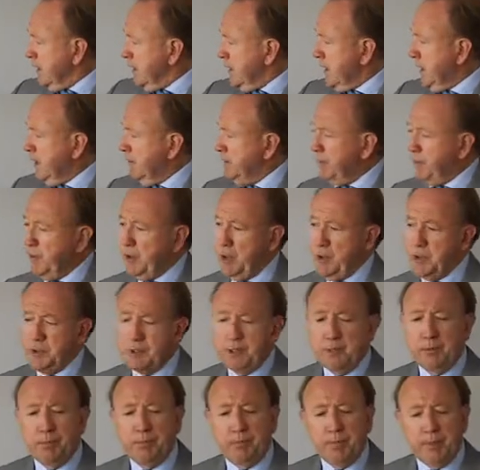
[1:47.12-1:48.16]
For those
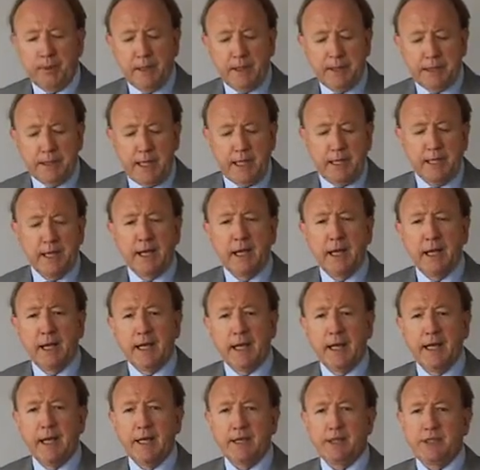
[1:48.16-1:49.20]
that have attended our
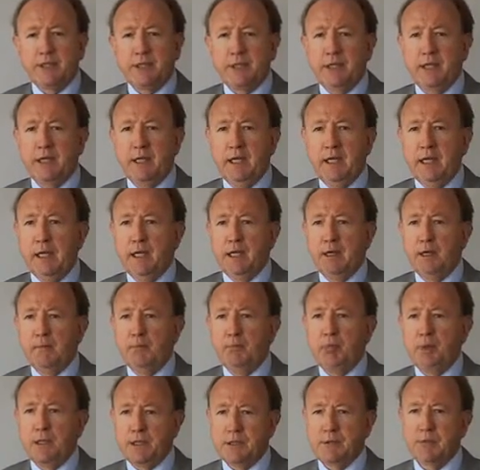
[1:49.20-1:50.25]
last
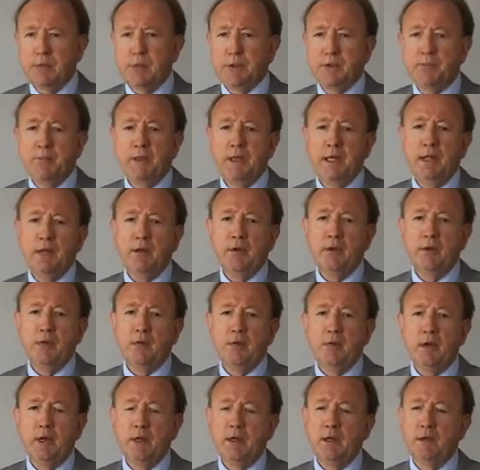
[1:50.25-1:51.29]
principals meeting,
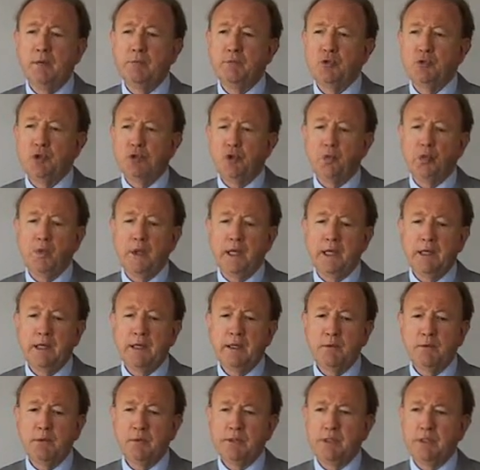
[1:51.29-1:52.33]
John
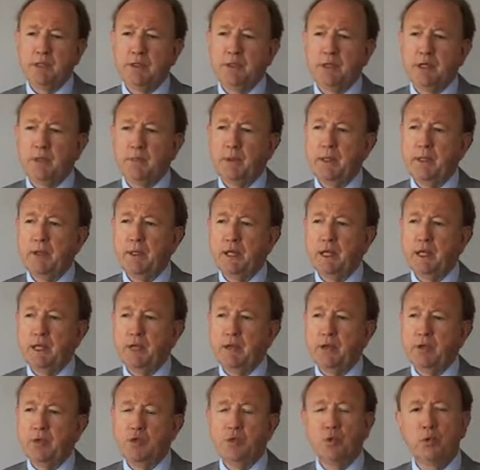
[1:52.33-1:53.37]
Whitley was the gentleman there
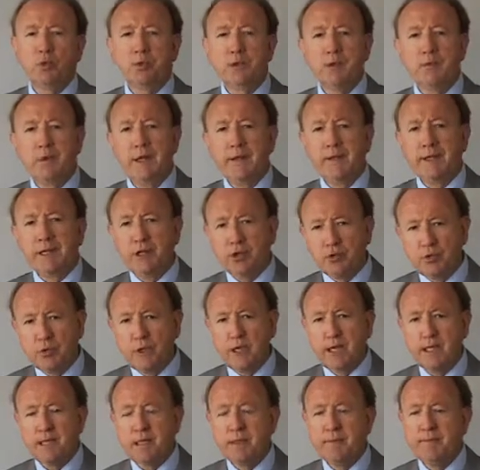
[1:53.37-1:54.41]
that talked about the
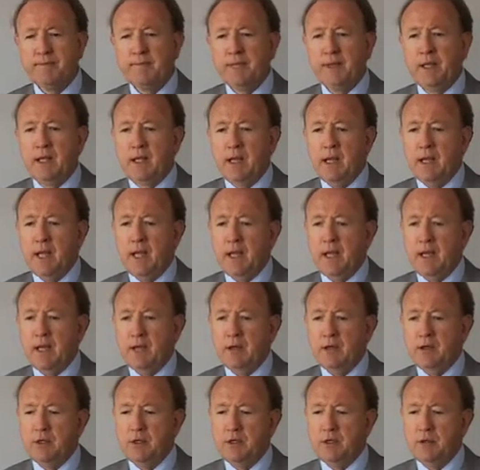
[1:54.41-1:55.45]
intranet,
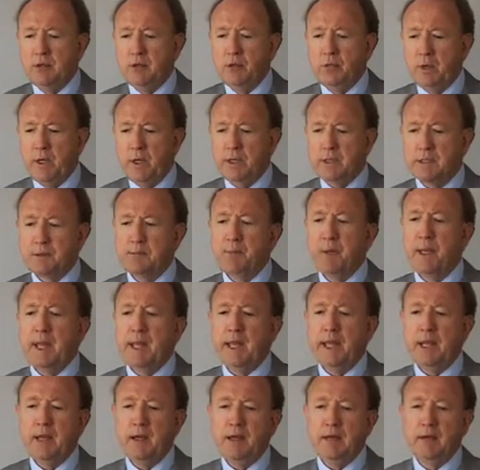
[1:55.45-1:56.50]
and we as
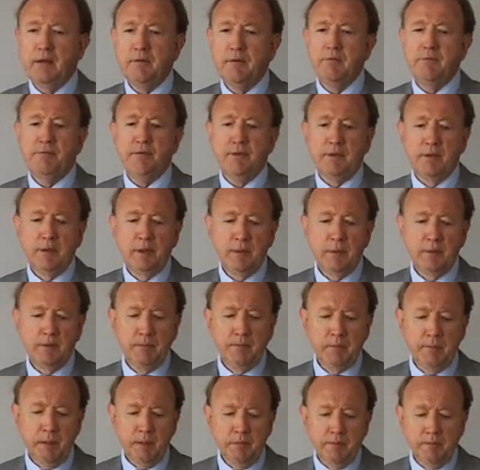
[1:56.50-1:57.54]
PAN
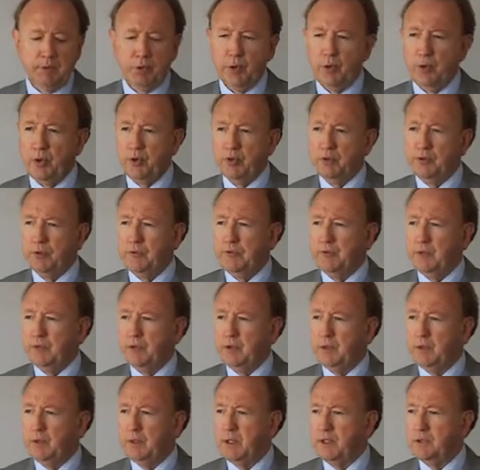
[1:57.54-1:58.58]
have got on to
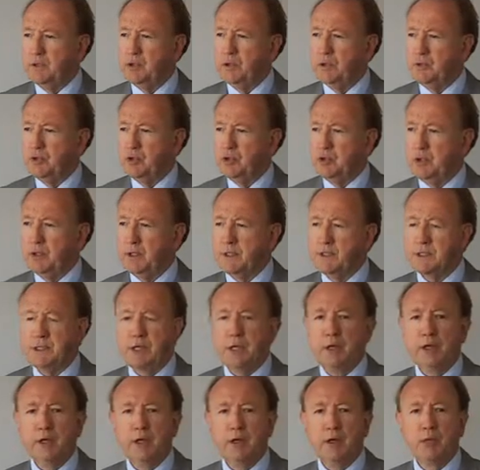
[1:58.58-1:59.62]
Phil, to John, and
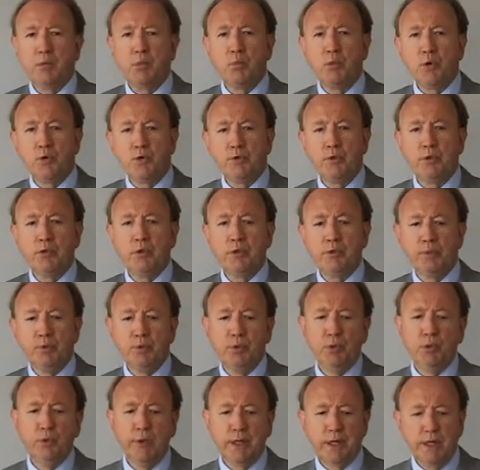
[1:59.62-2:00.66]
said, okay, we want you to
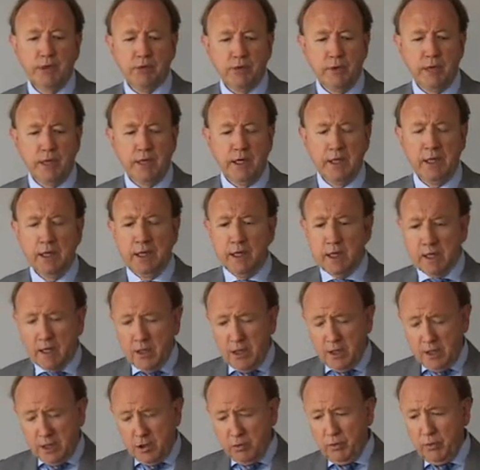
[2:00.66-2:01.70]
build an intranet
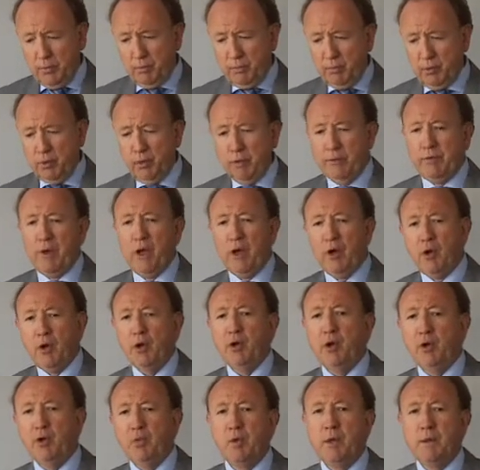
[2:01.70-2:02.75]
to improve our
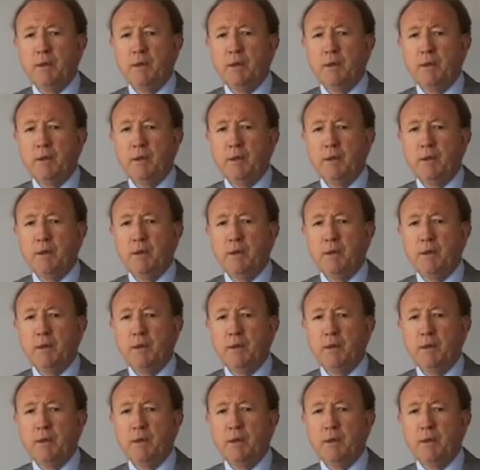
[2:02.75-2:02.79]
own